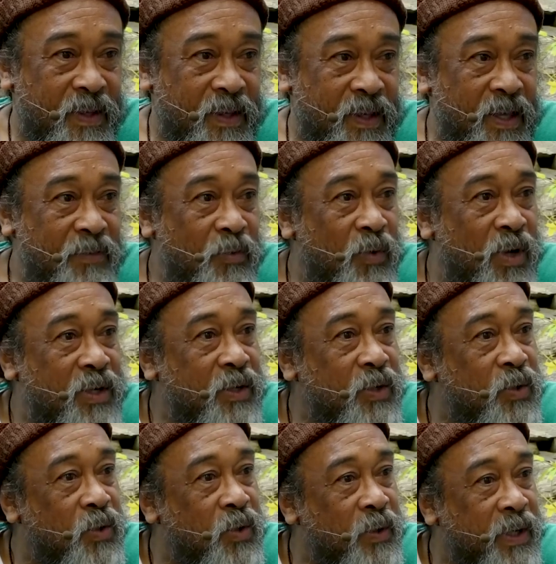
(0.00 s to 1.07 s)
Even what are
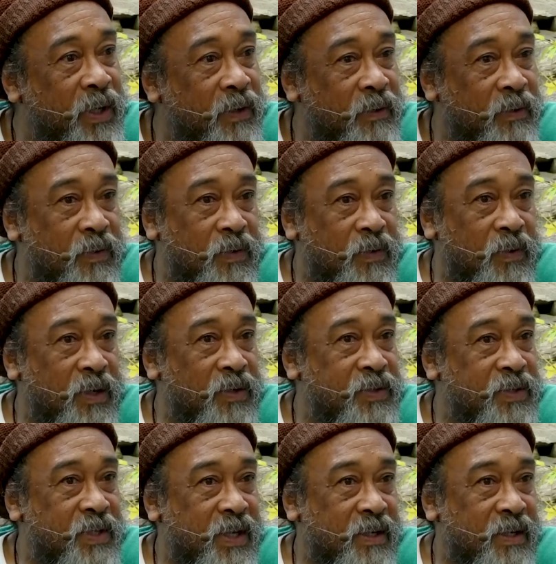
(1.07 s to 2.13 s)
you doing to
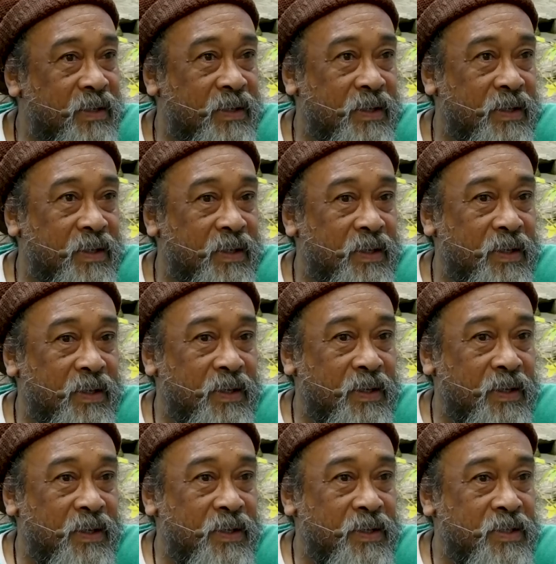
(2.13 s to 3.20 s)
understand?
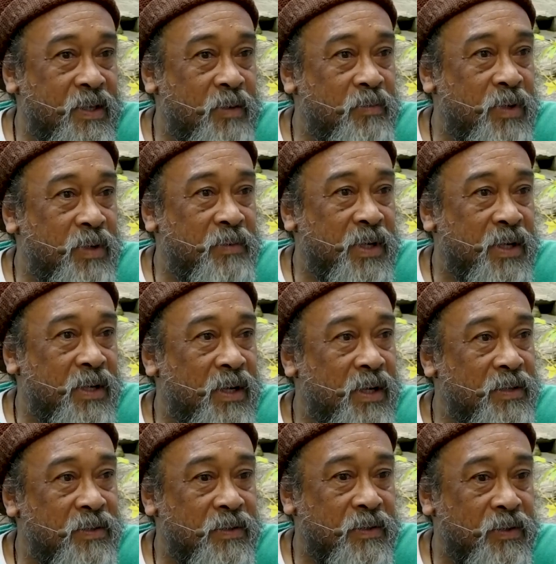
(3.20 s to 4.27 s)
Simply
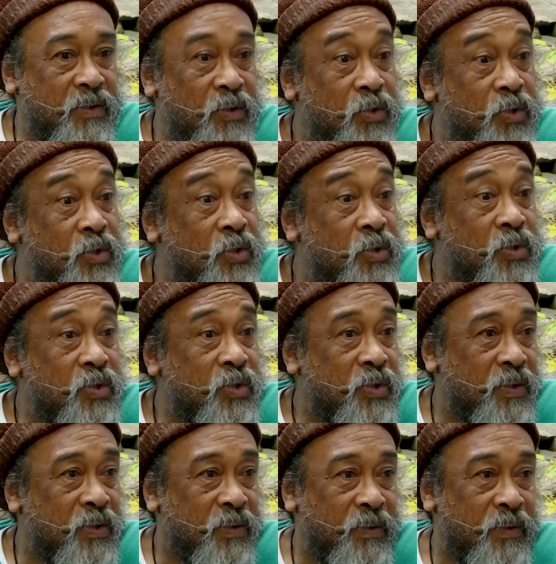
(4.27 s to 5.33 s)
because you choose
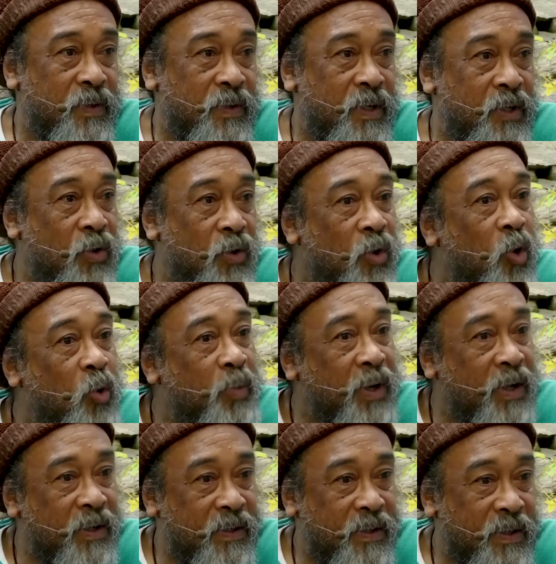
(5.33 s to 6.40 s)
and you're
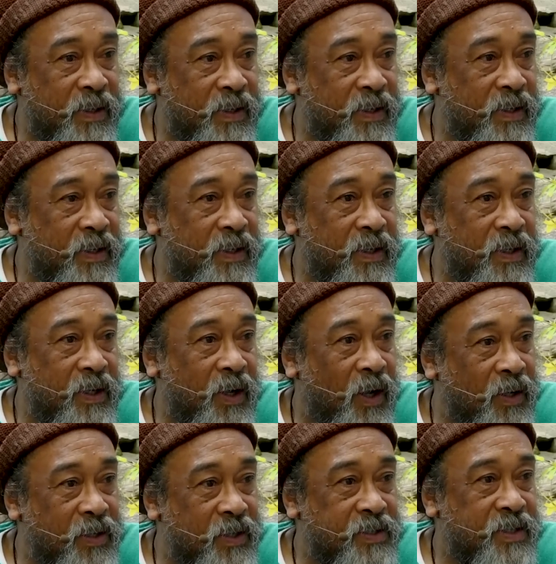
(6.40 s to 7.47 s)
open,
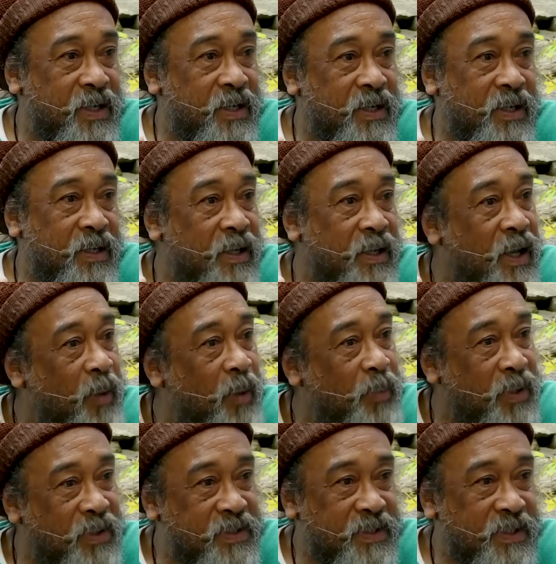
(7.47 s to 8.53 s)
understanding
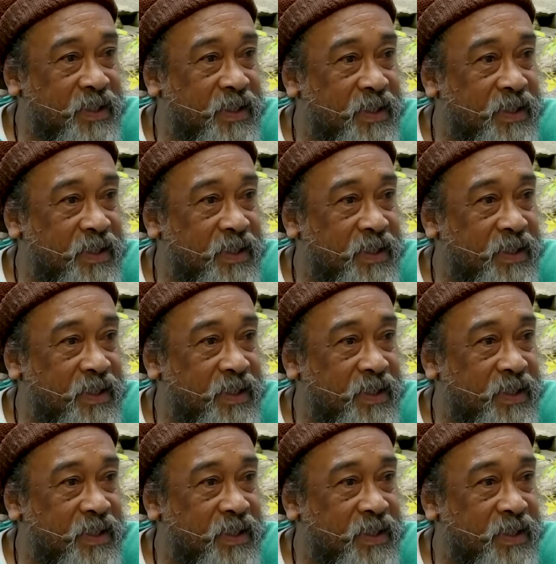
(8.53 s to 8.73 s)
happens.